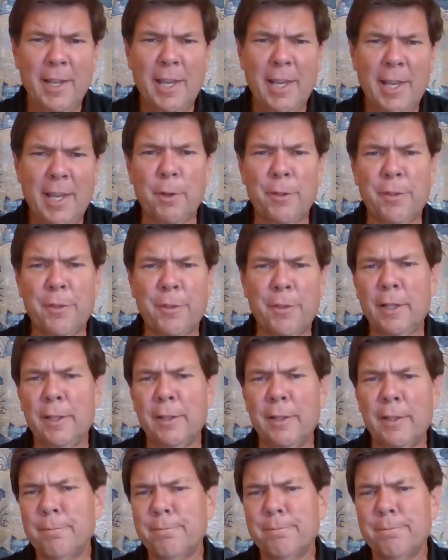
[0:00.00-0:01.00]
And
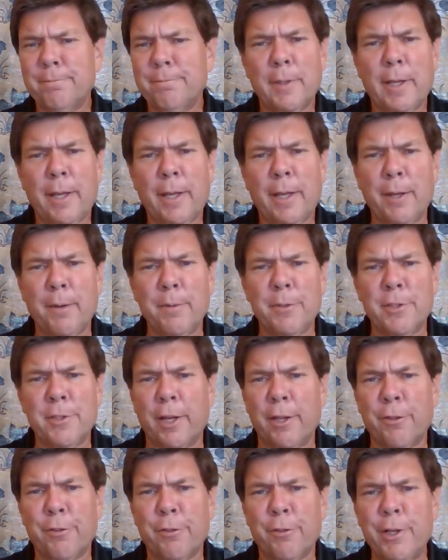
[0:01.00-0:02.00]
within, I think it was
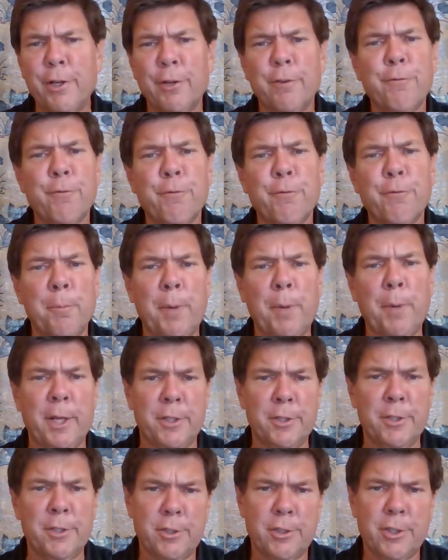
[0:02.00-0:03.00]
like three or four
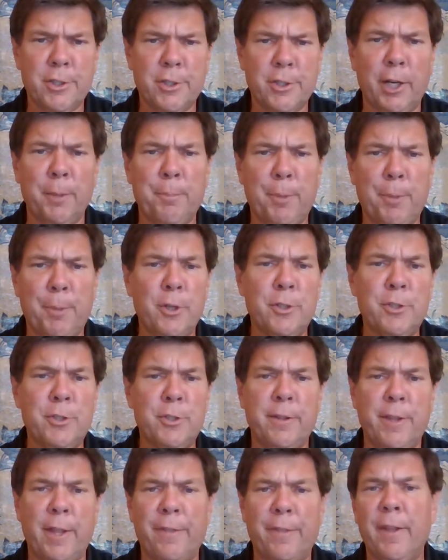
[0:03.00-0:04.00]
months, China
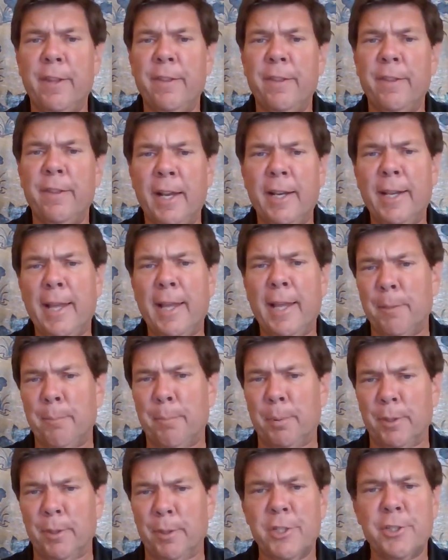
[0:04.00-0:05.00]
boasted that they then had a
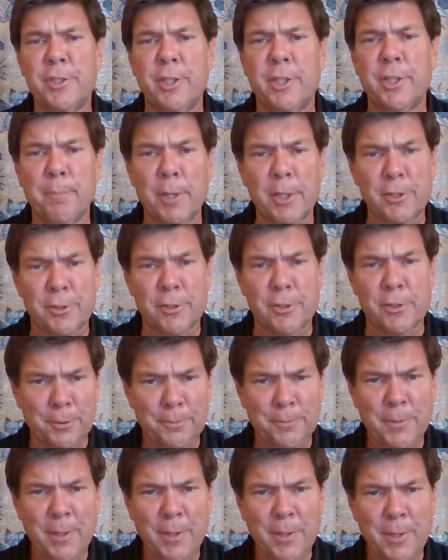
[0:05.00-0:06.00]
ballistic
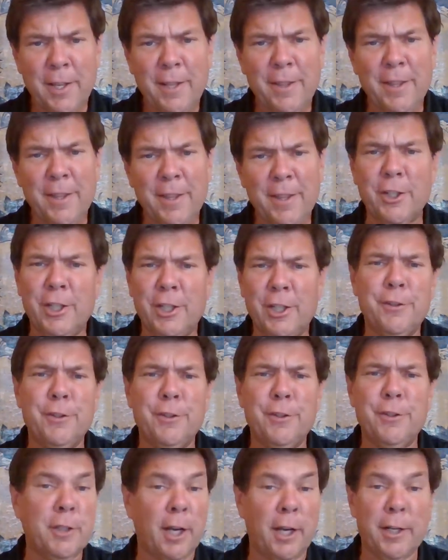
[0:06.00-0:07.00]
missile that could hit
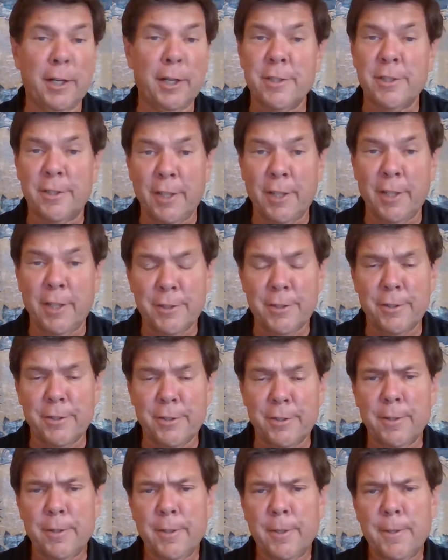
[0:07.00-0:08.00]
the United
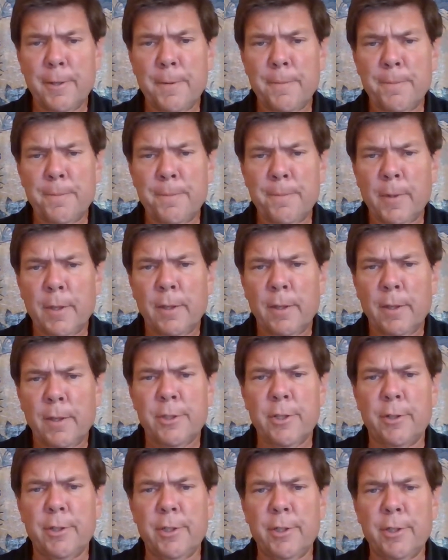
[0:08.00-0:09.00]
States.
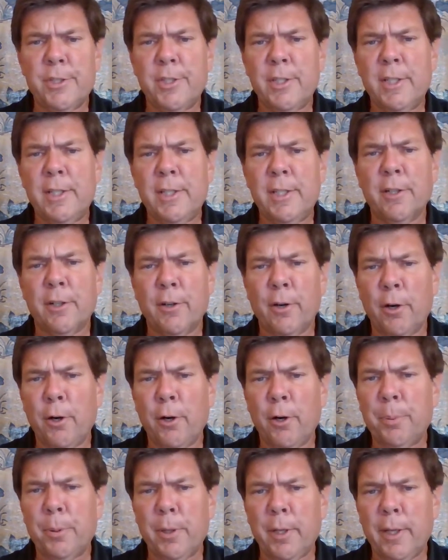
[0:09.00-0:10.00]
So you see, they're
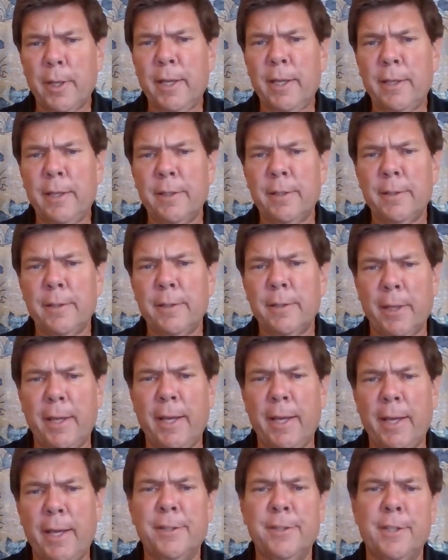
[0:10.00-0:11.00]
all playing,
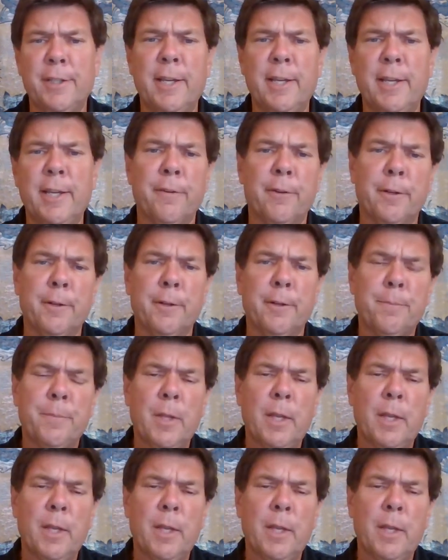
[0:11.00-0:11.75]
playing it together.